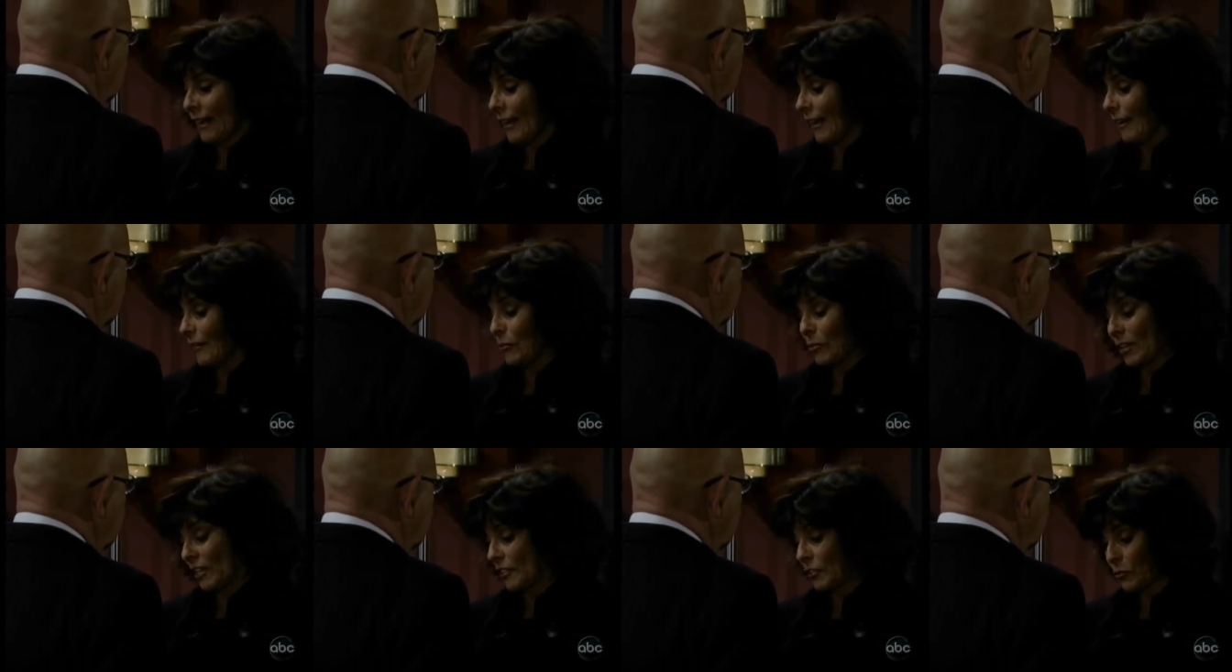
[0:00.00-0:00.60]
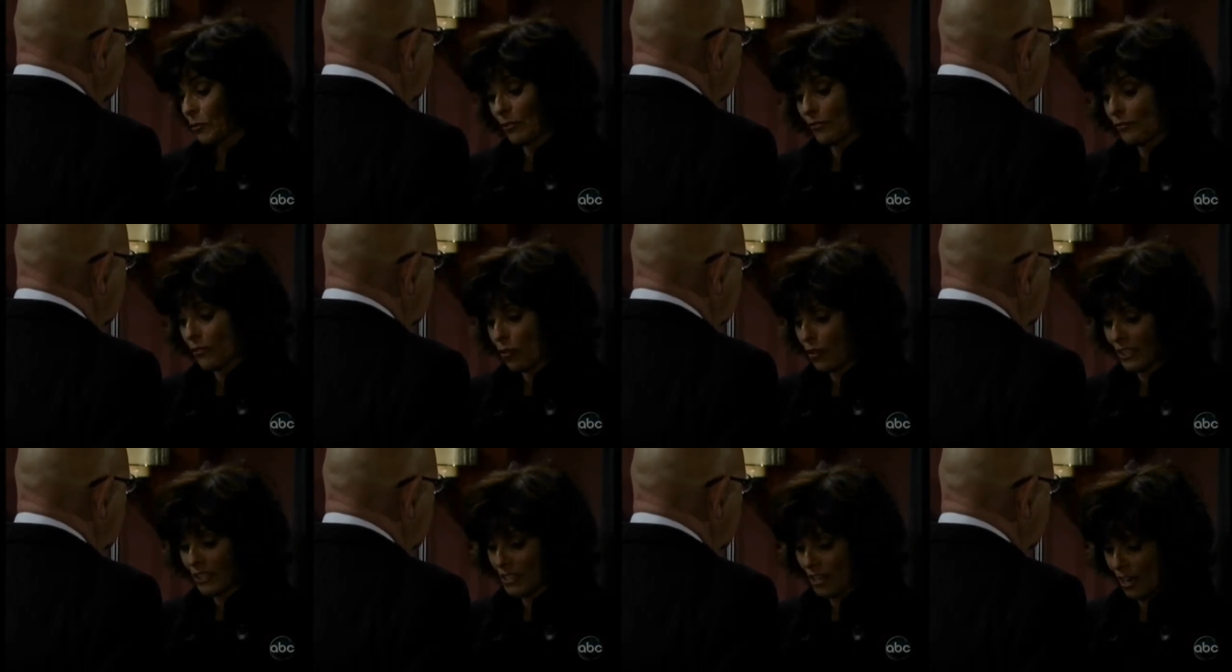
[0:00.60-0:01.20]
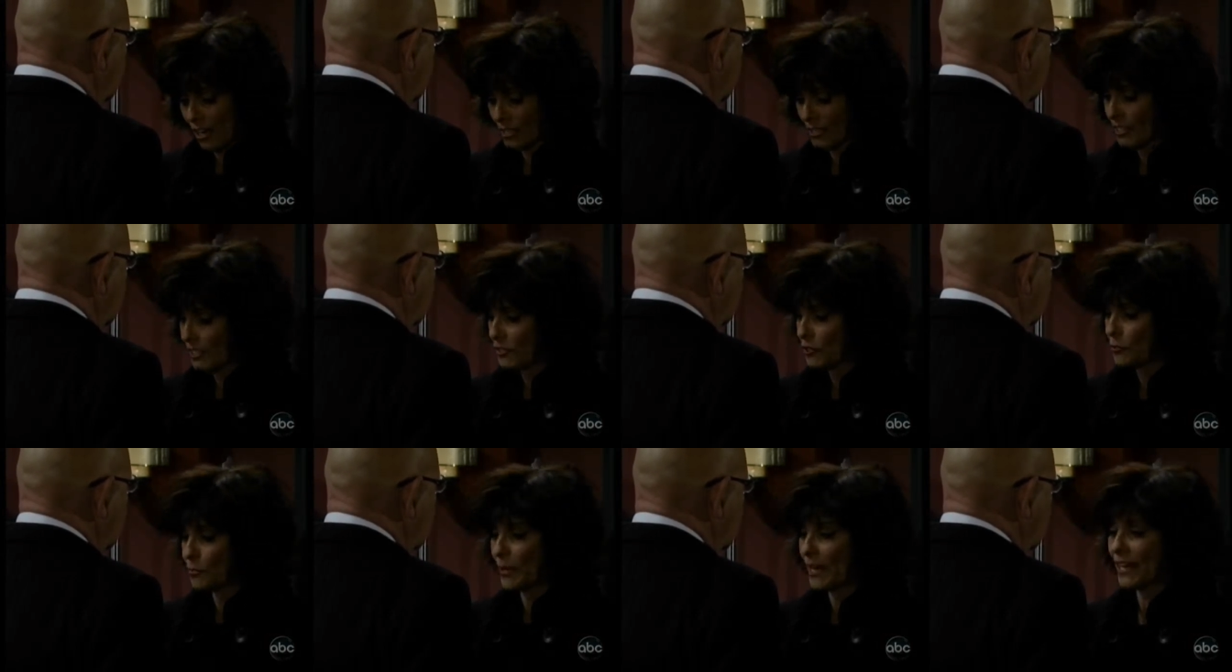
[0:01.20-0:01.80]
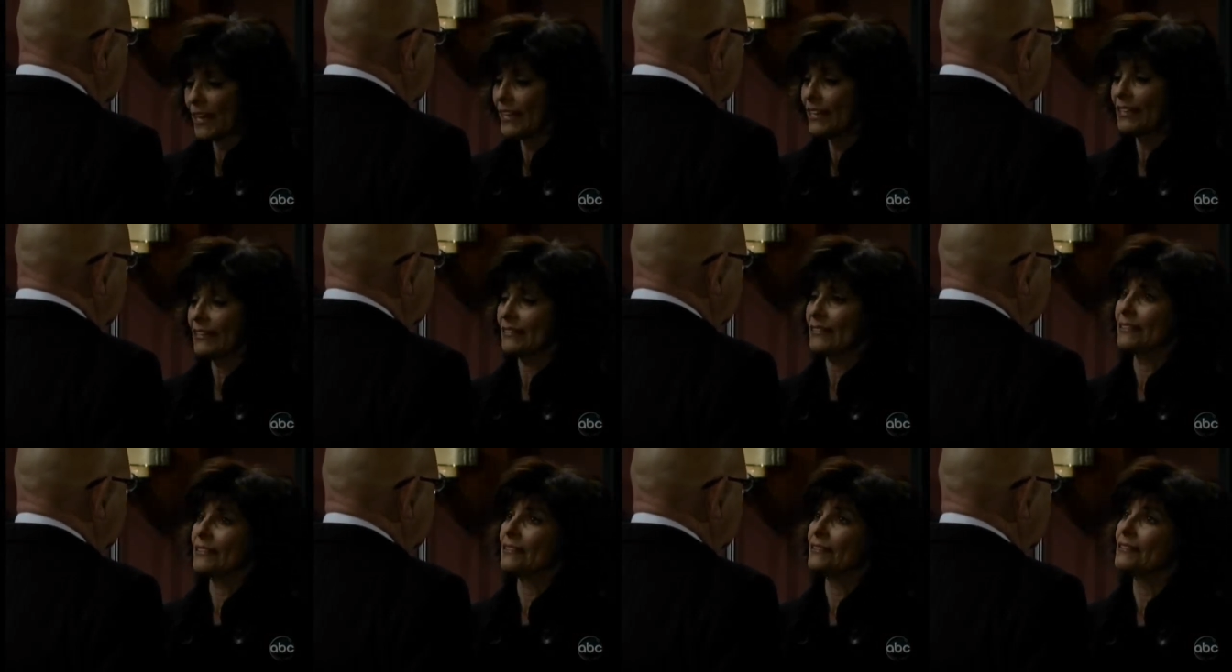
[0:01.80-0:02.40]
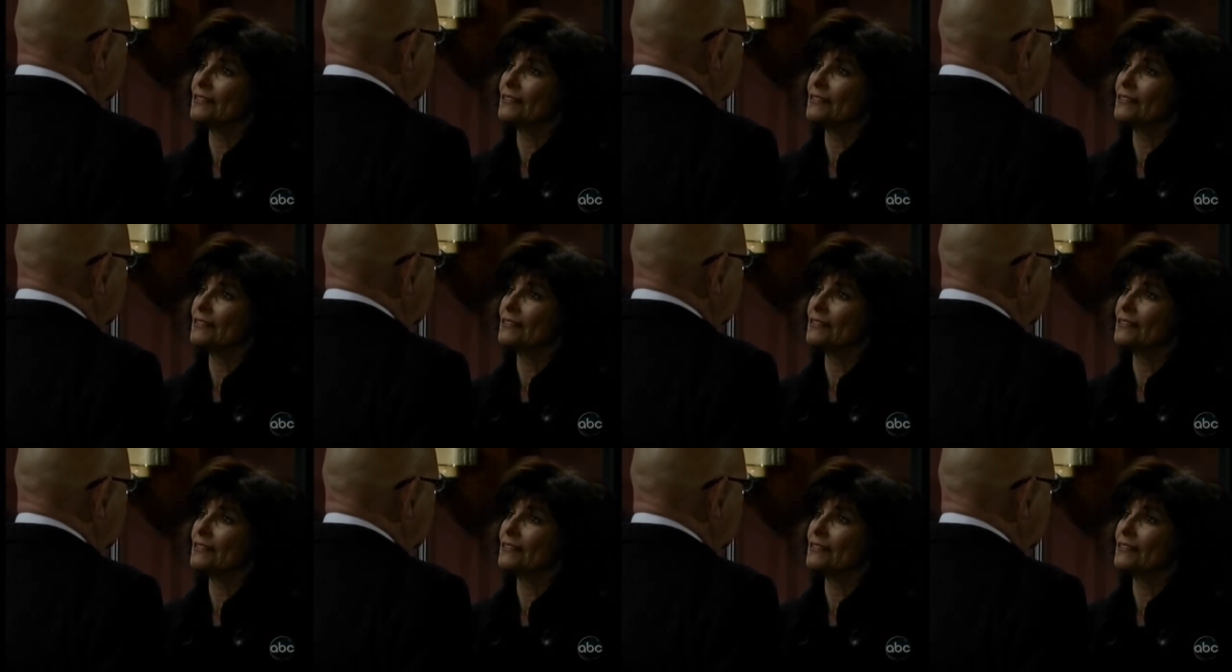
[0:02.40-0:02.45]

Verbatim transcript: I wanted to avoid causing you pain